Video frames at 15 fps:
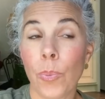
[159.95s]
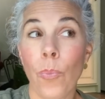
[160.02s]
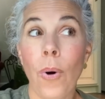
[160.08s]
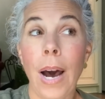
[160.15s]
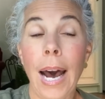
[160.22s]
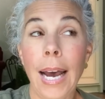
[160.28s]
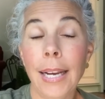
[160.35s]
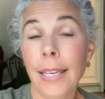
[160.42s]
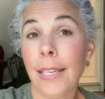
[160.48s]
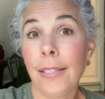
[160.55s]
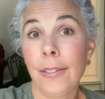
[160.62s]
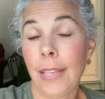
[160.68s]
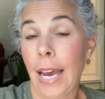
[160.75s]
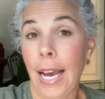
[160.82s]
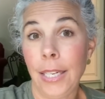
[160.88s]
Well, I
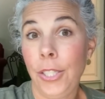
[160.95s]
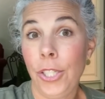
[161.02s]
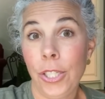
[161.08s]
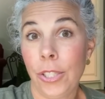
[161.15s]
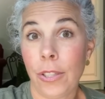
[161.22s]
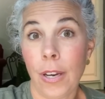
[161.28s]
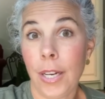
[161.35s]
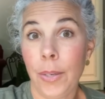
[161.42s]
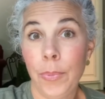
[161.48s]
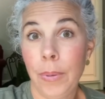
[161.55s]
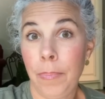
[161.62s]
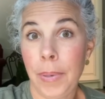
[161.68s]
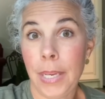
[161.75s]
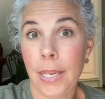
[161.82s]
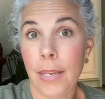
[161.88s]
guess I just thought it
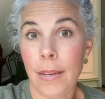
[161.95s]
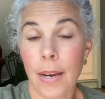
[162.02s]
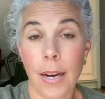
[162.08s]
would be